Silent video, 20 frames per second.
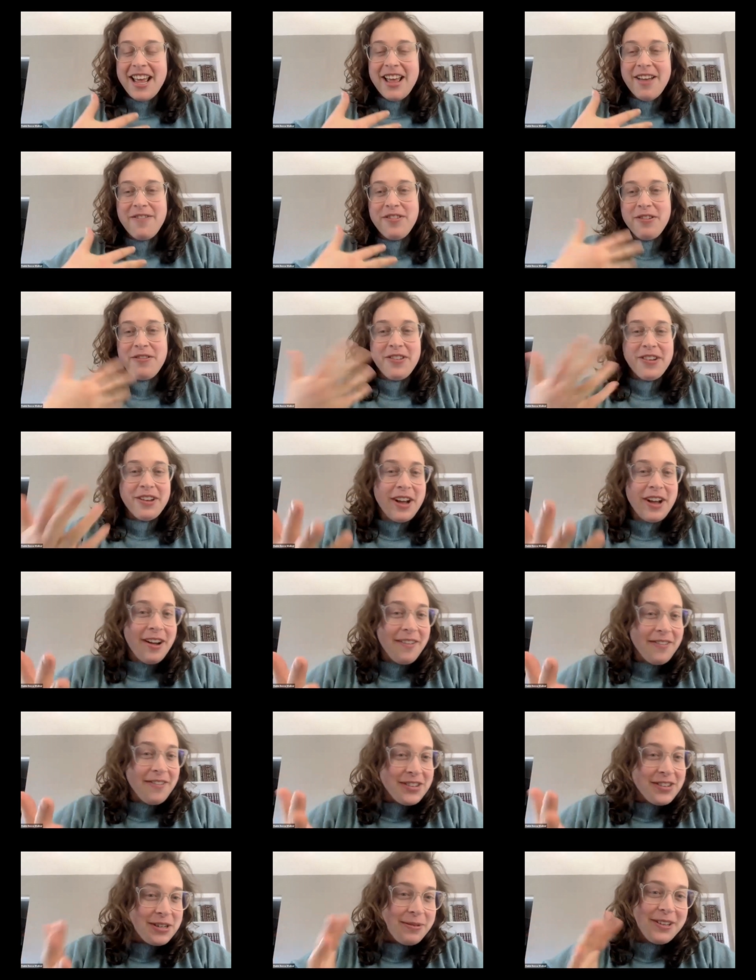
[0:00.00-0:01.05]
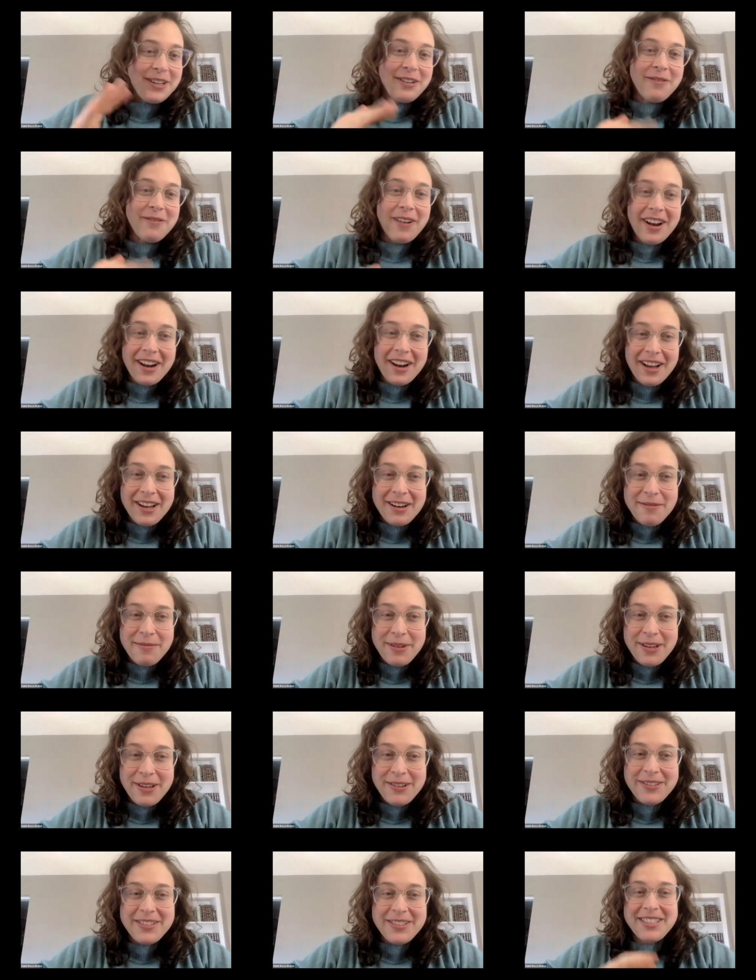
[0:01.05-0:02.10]
if you feel comfortable and you want to
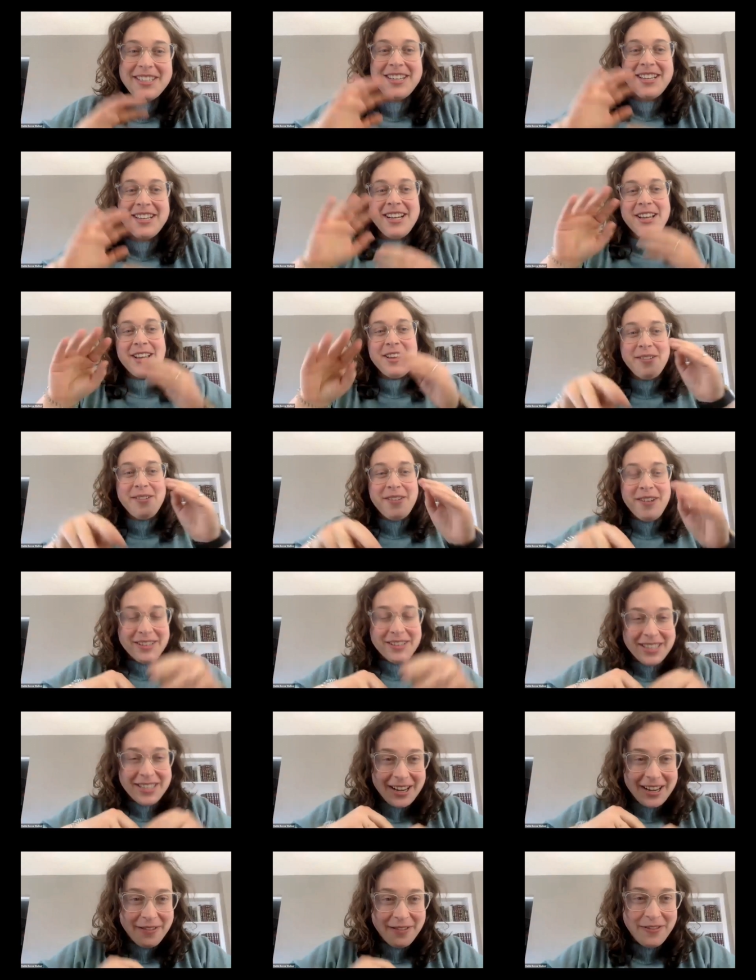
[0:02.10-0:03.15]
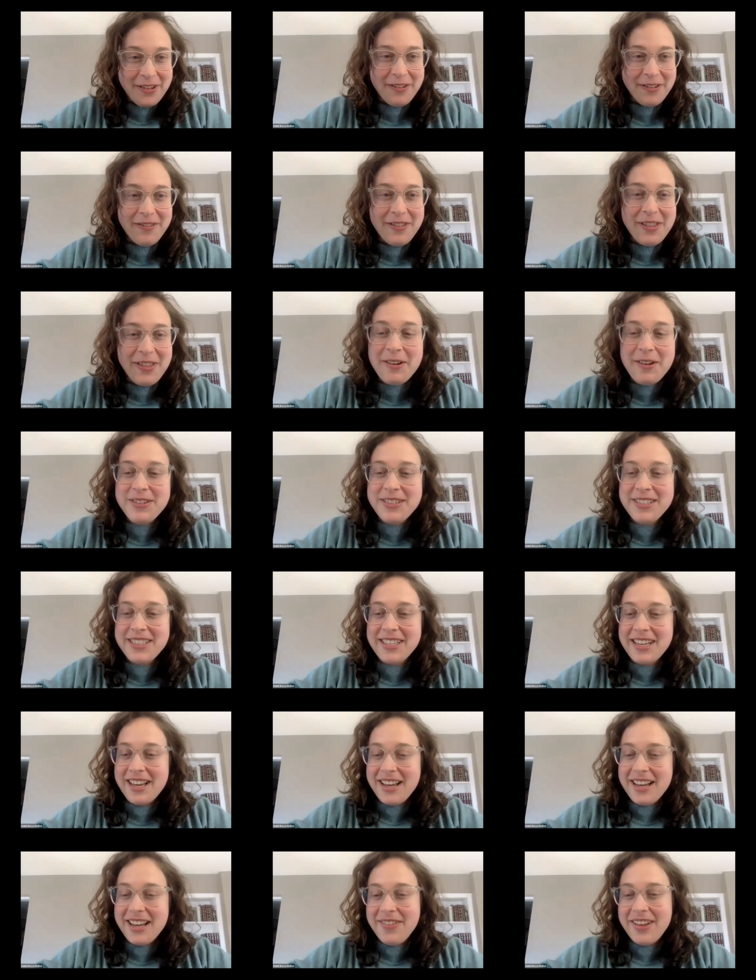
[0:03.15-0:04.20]
unmute, you know, I'll take a few of those.
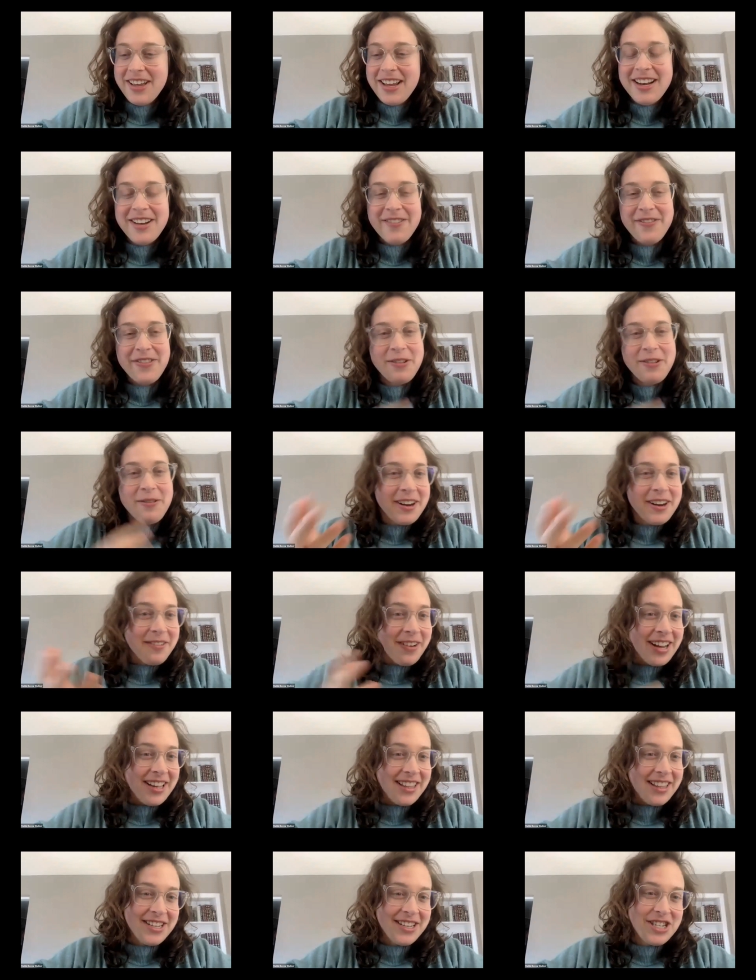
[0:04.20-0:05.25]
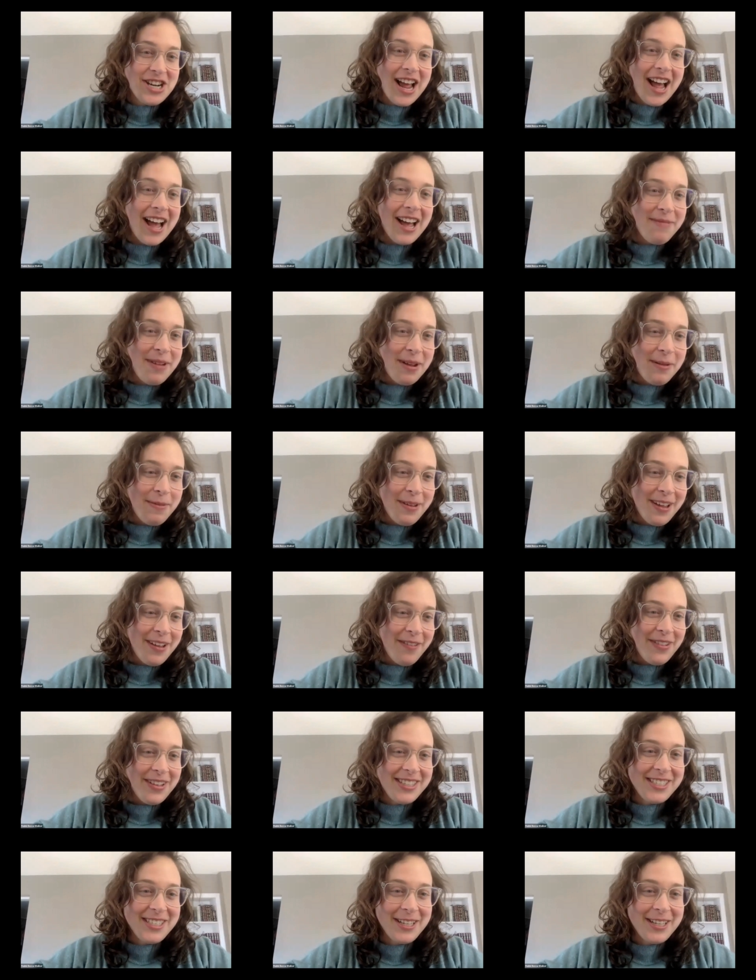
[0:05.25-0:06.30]
Um, and if you want to write in the chat, maybe if
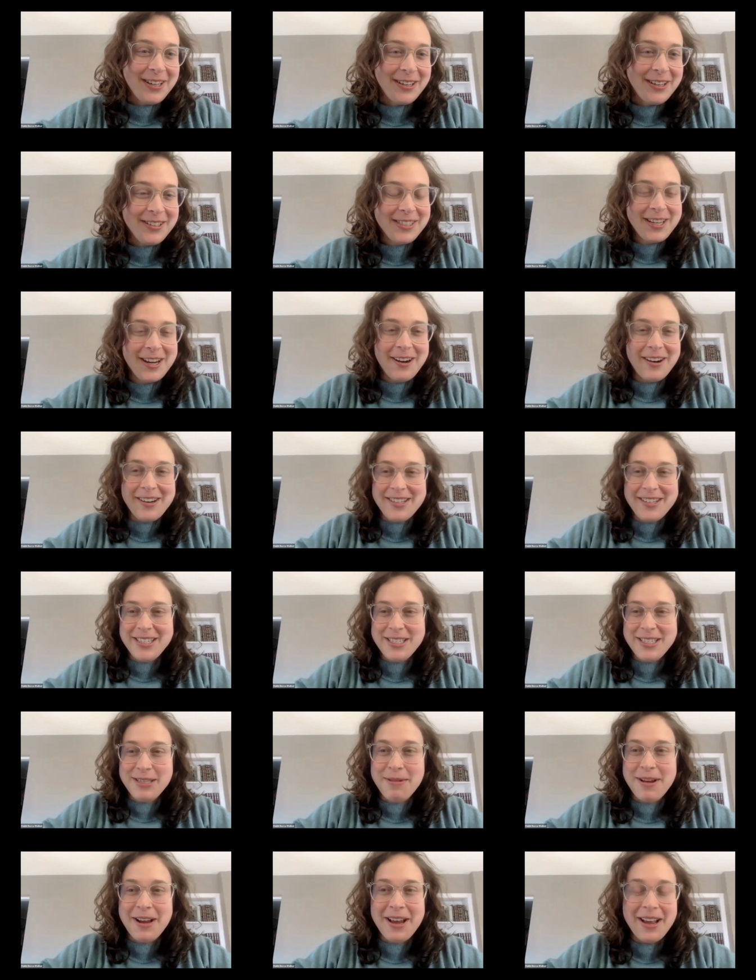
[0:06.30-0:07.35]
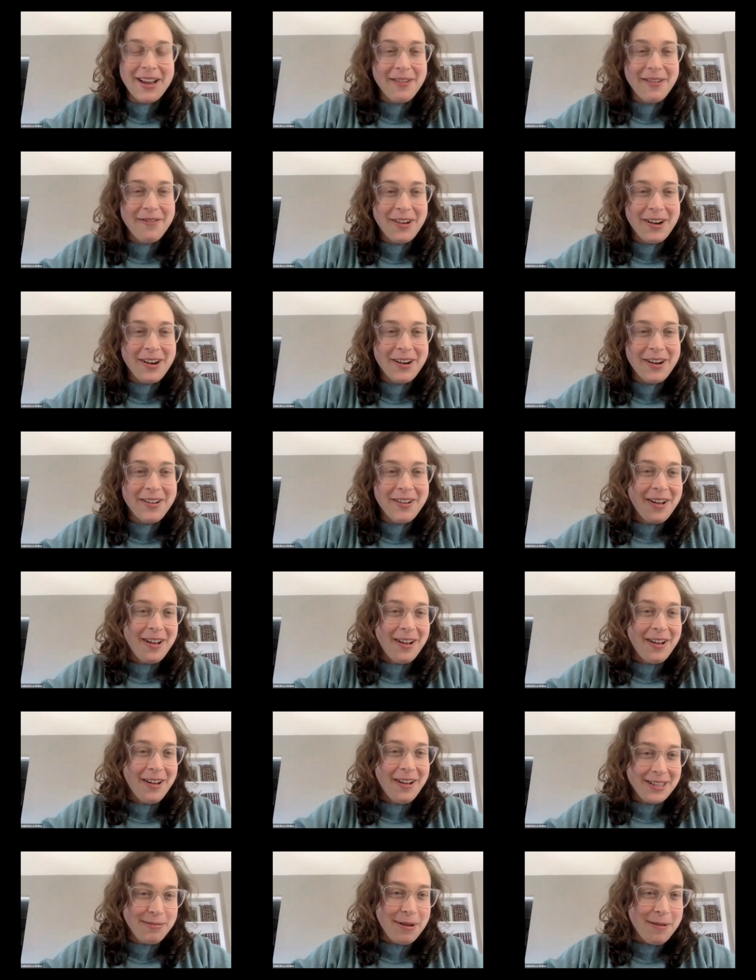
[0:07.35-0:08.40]
it's a little scary to speak in front of all
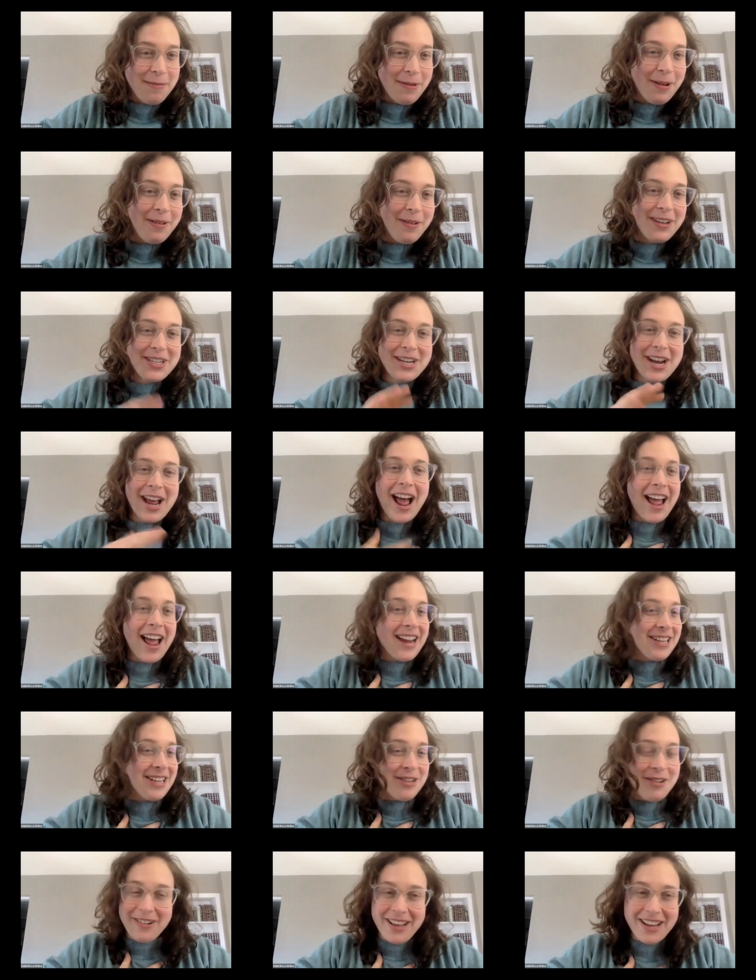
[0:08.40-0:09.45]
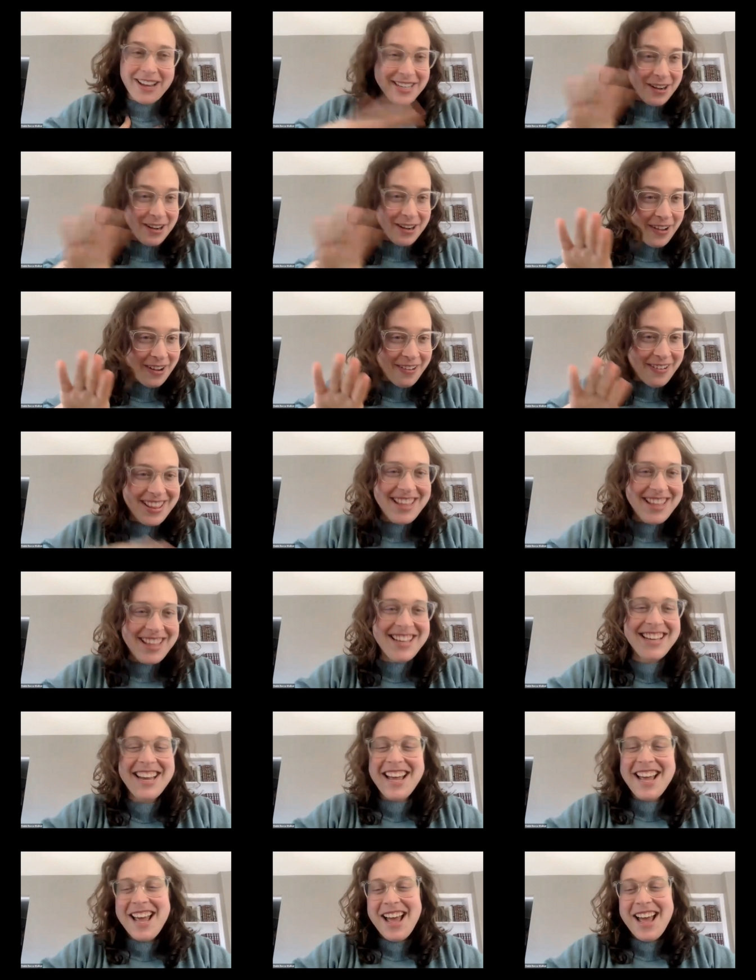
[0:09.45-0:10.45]
these people, which I totally identify with,